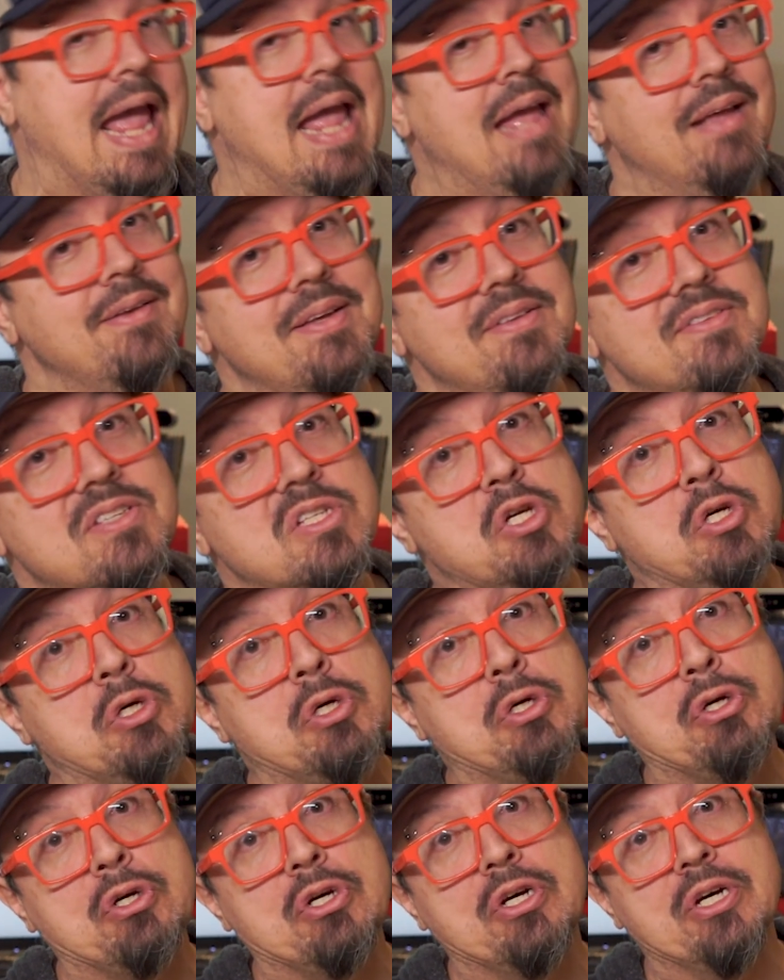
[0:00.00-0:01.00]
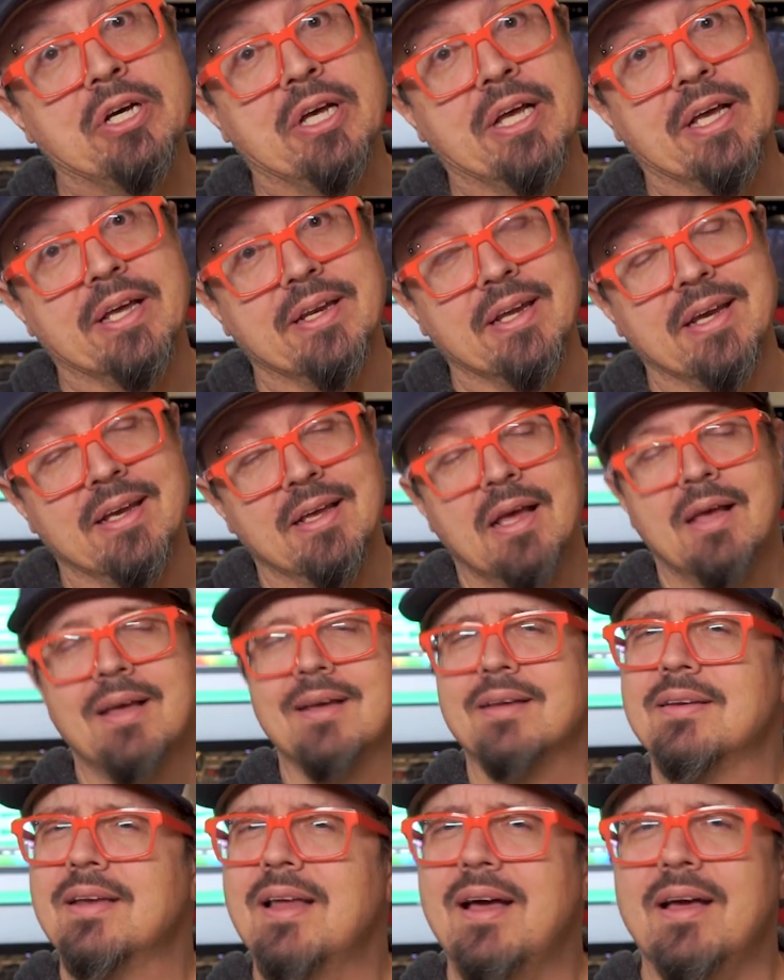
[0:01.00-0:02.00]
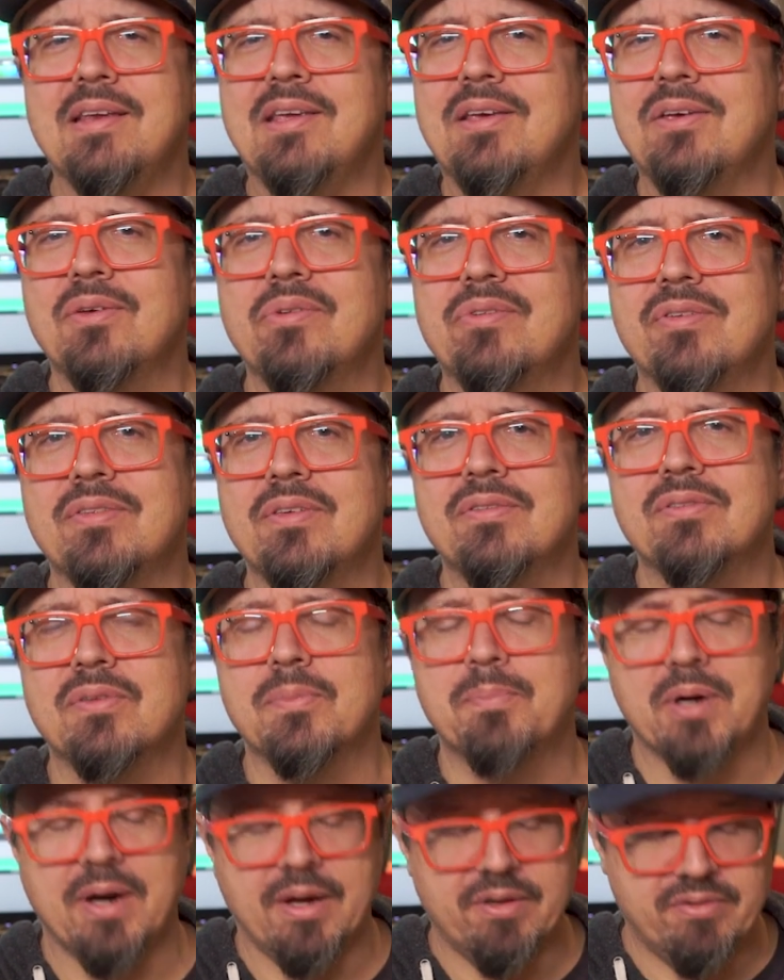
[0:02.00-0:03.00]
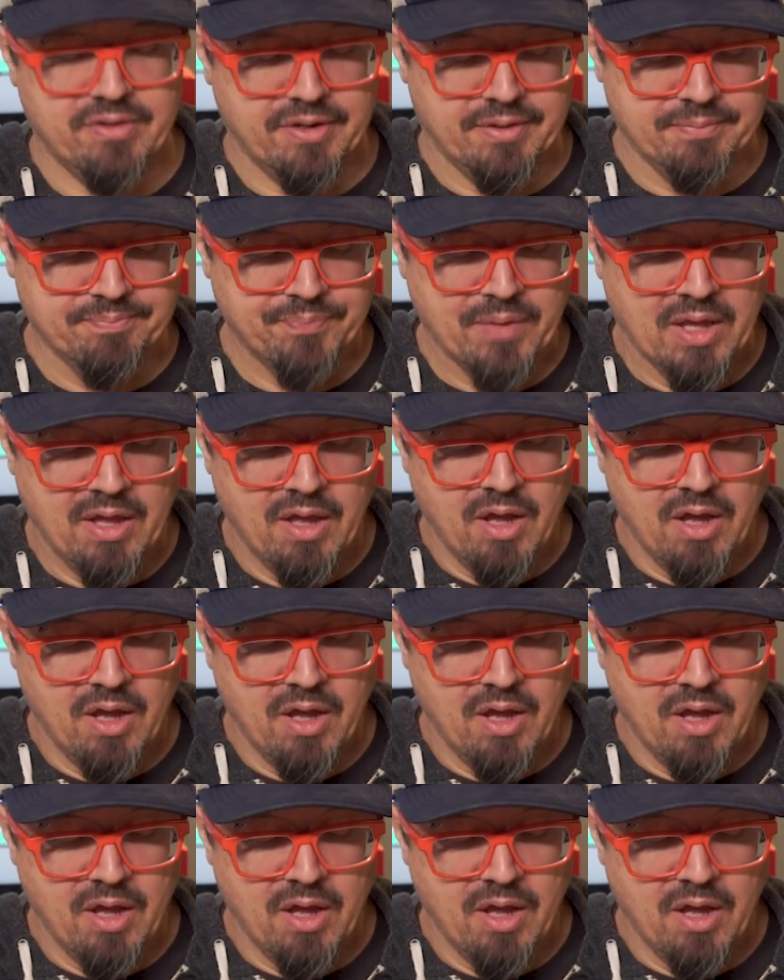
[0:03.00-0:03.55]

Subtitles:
And it's good. Not hugely surprising.